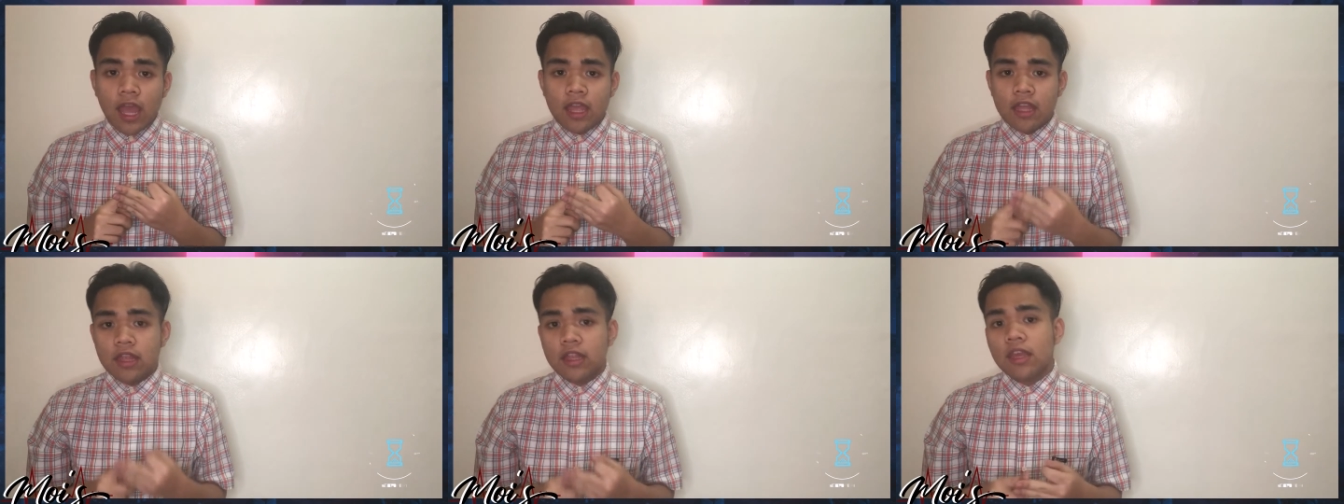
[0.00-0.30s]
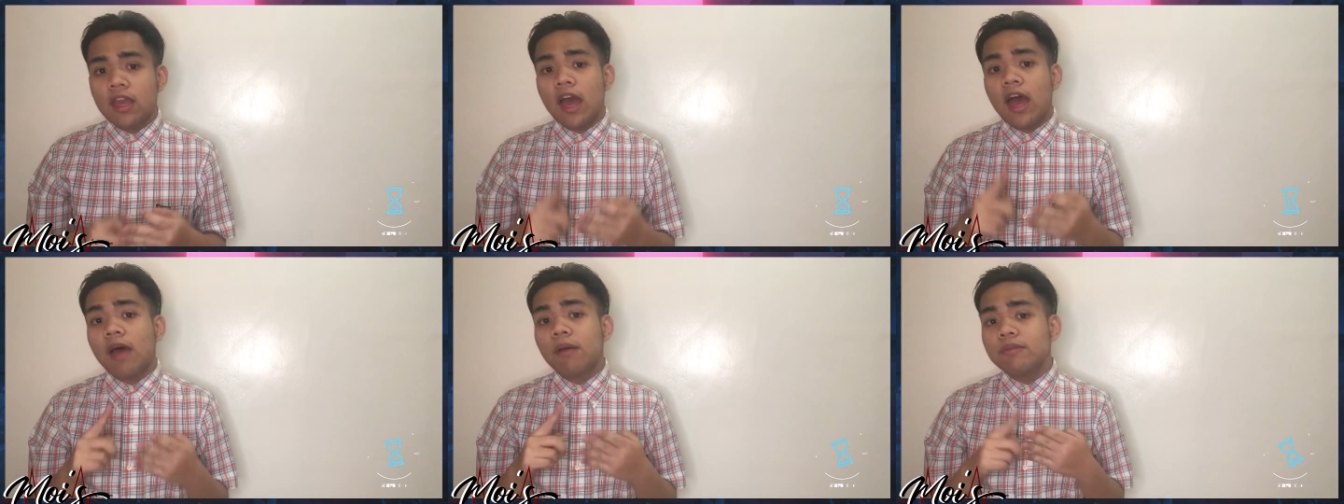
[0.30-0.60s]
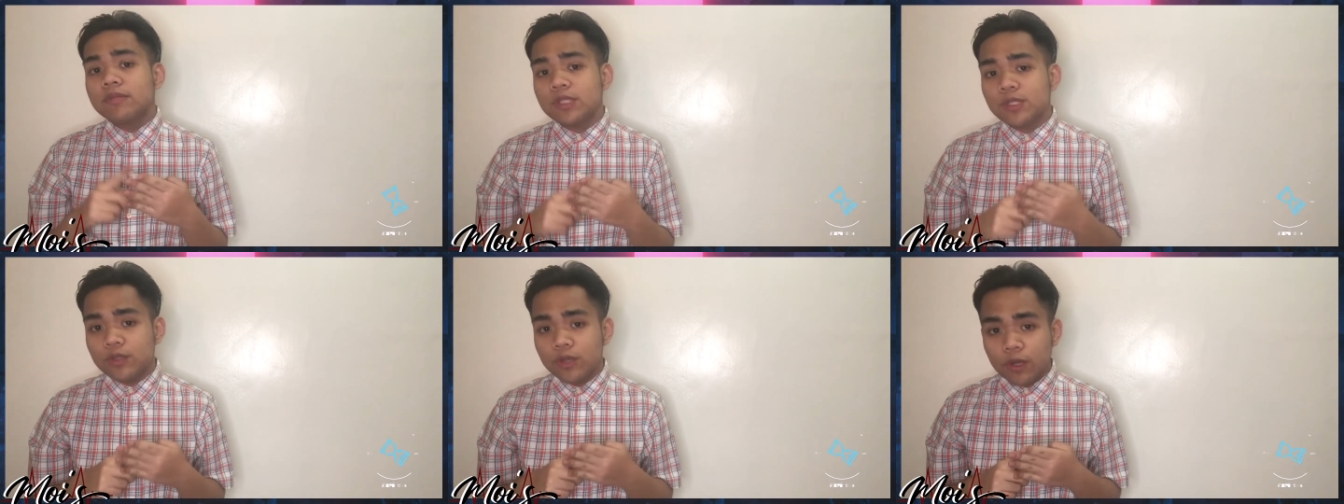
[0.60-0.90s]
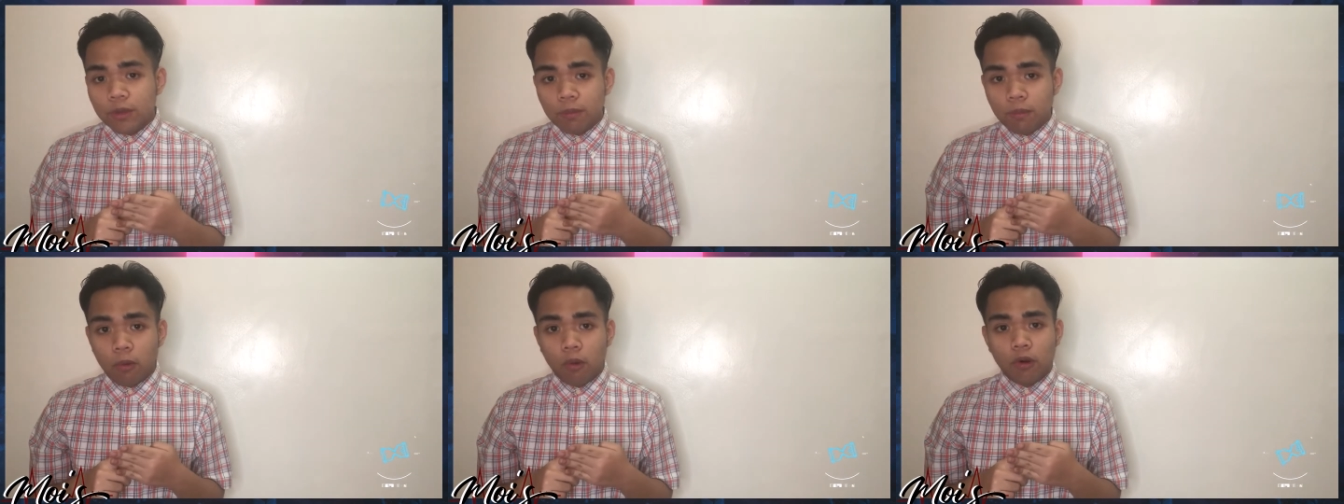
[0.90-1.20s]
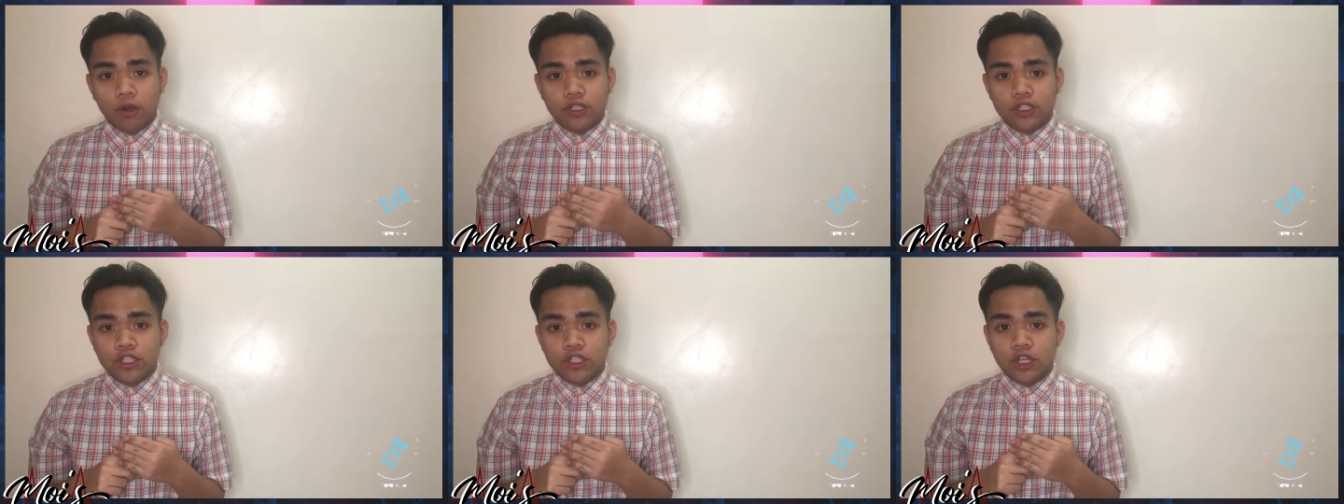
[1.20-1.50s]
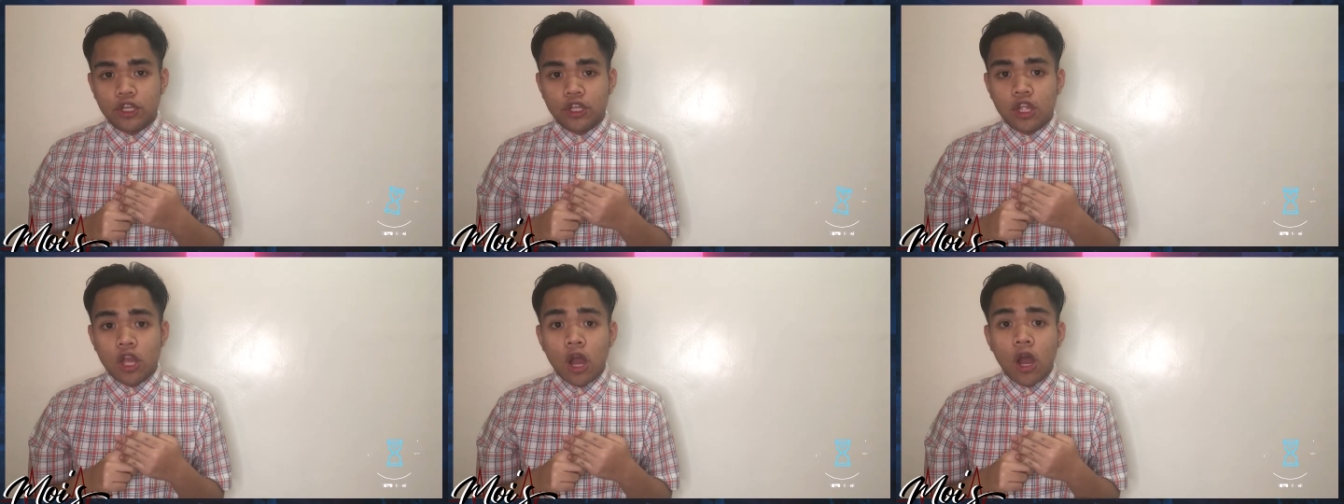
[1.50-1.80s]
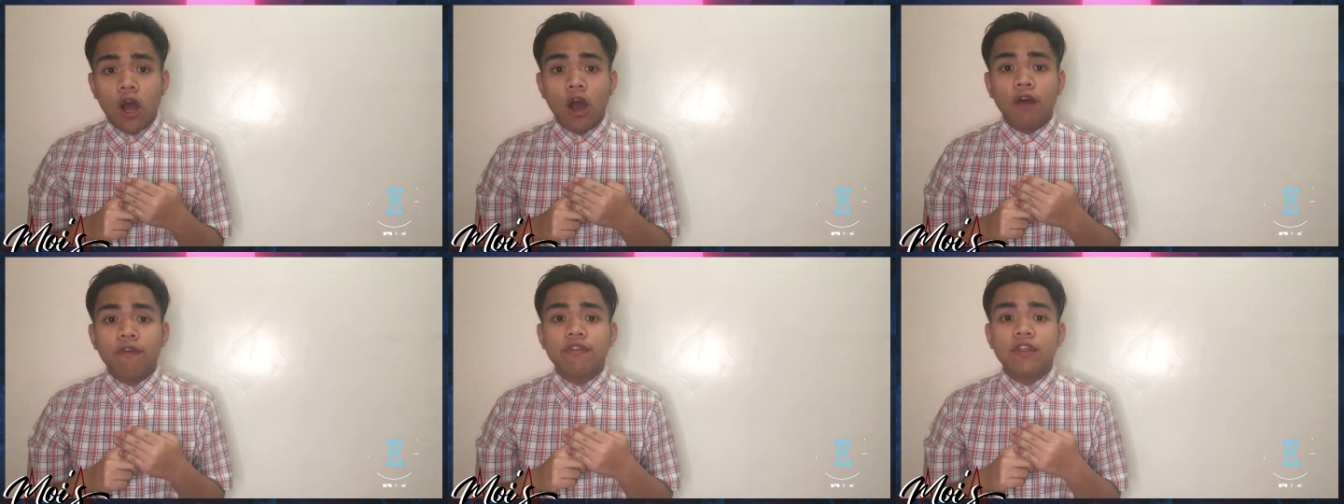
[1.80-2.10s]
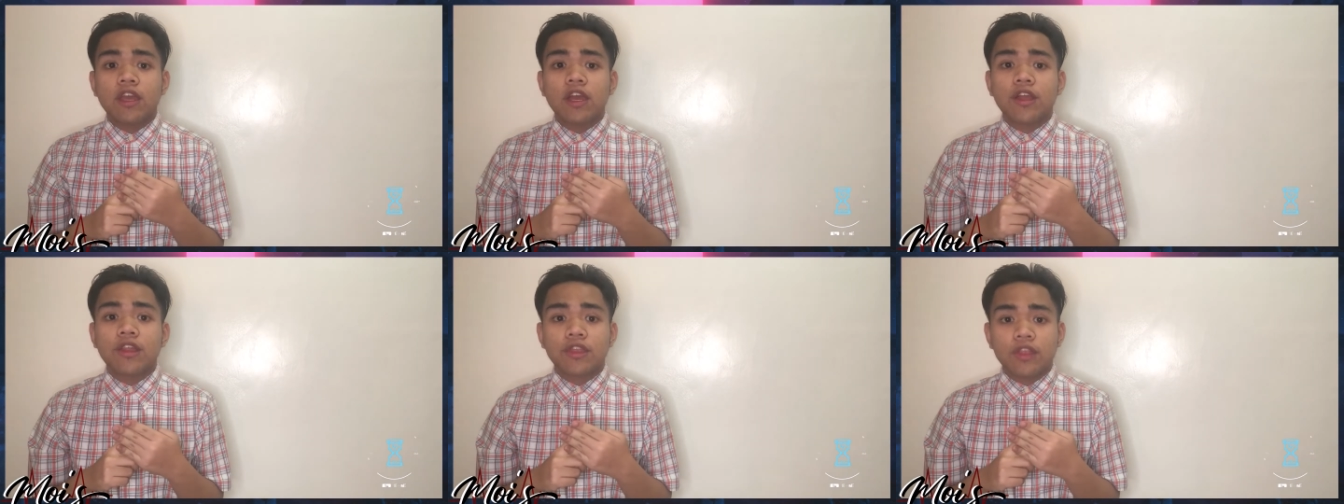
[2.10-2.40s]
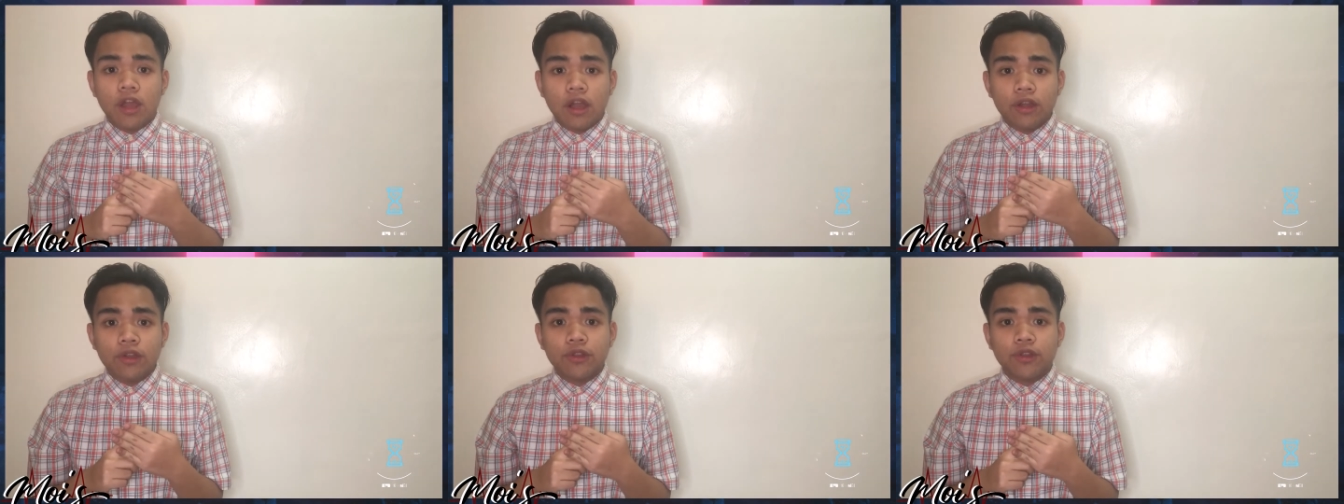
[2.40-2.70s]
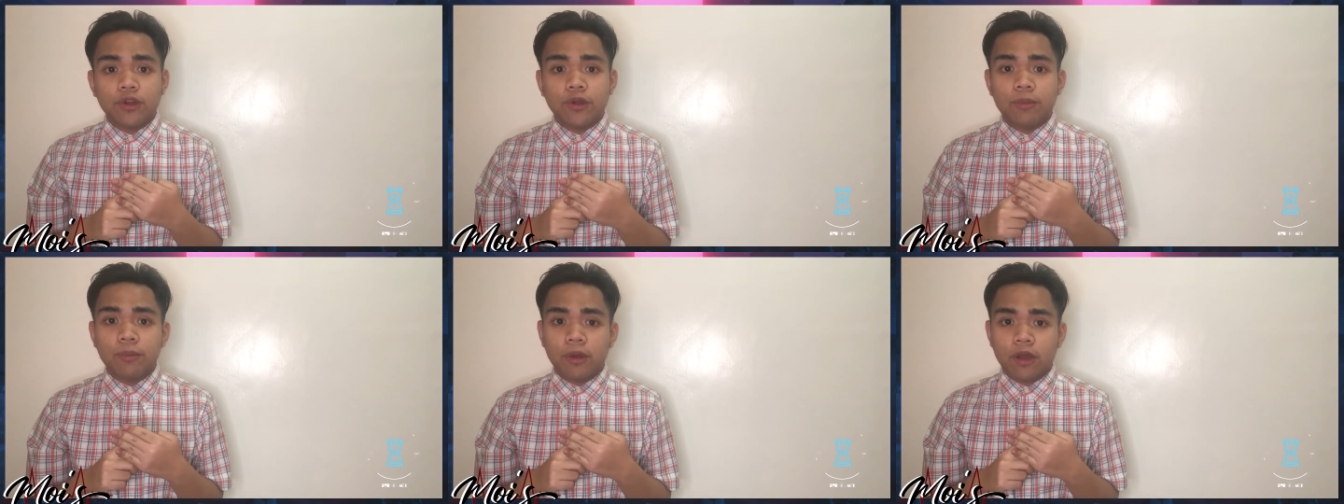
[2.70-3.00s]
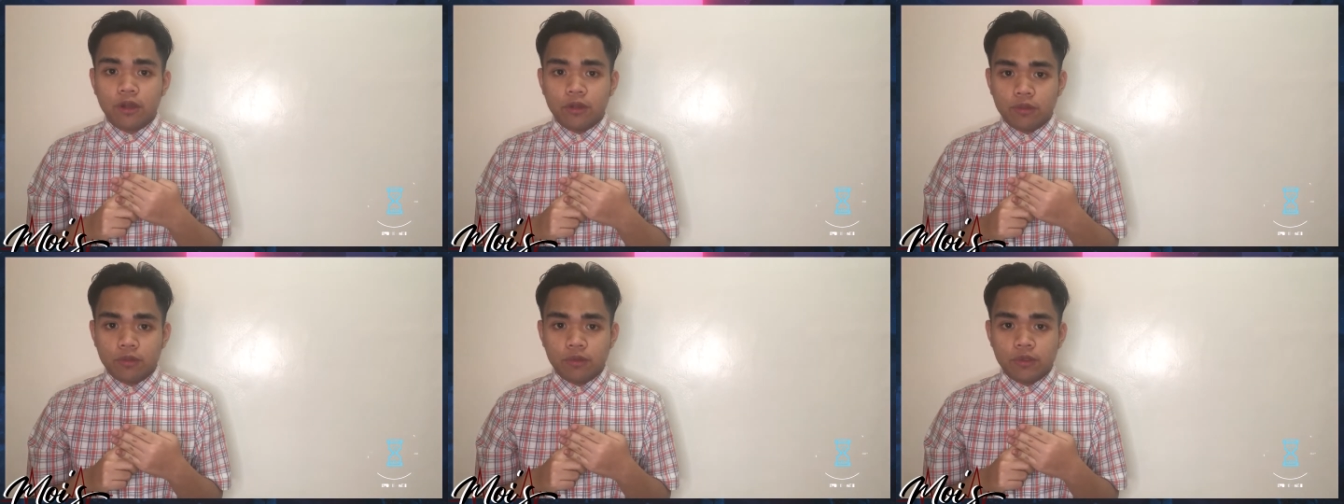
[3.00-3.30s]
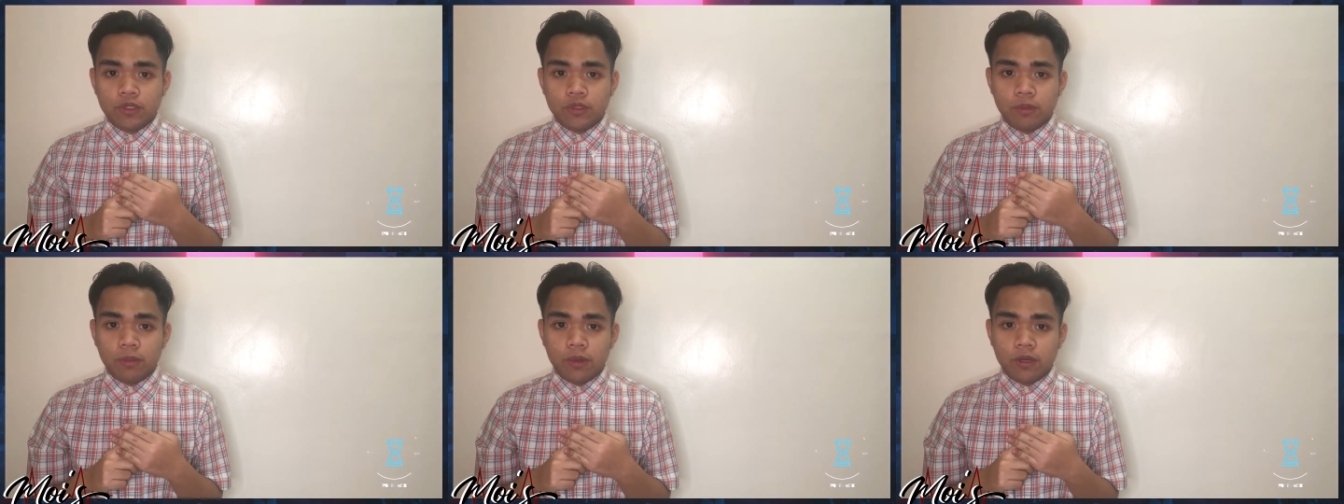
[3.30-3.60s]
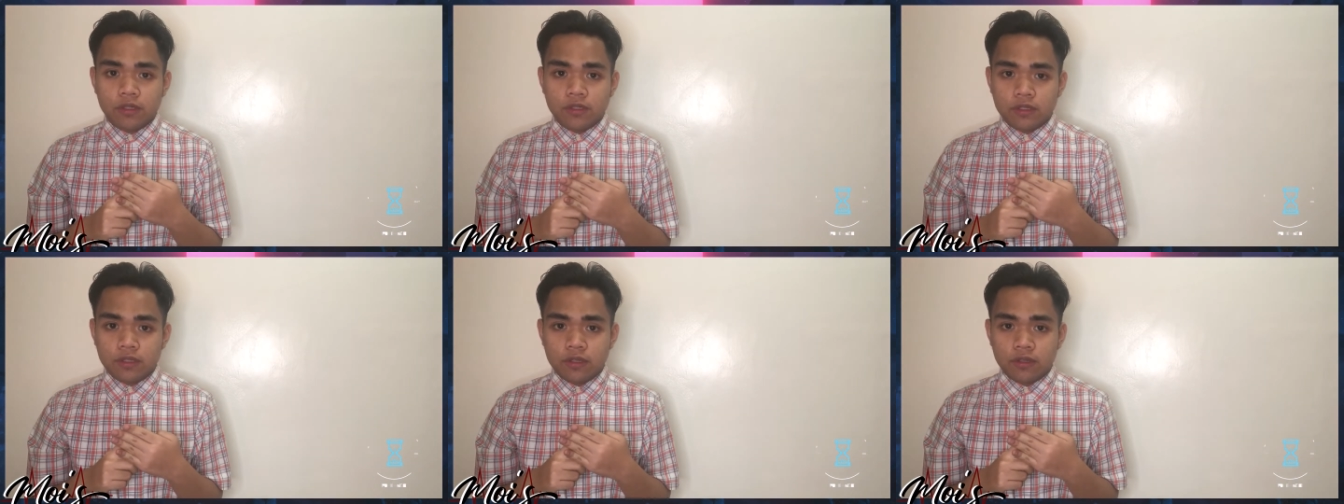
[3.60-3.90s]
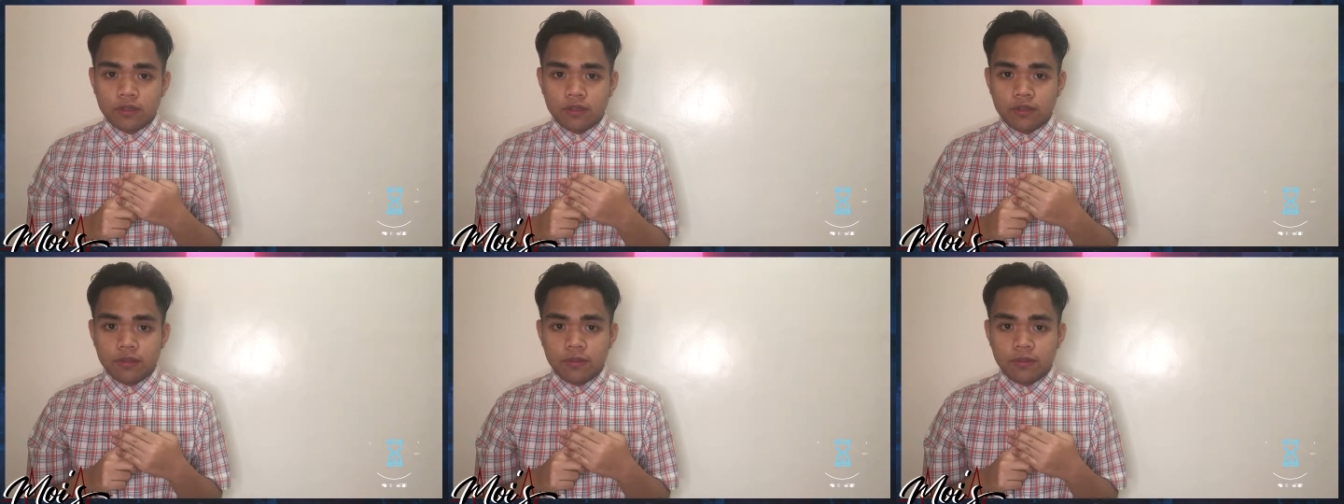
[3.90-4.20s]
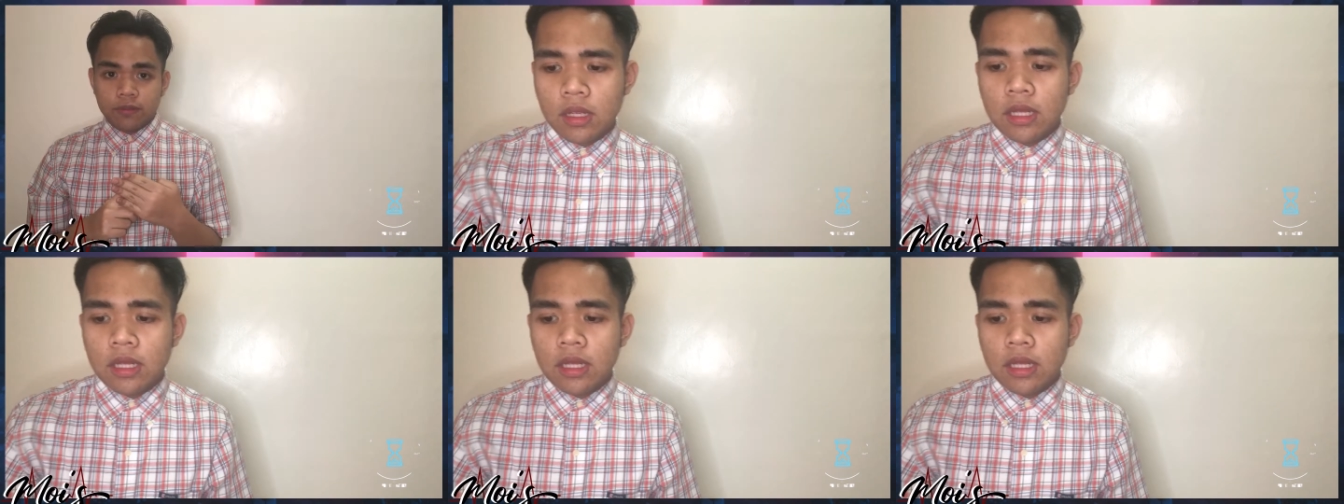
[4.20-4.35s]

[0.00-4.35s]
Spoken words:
and the hamstring portion of the adductor magnus muscle.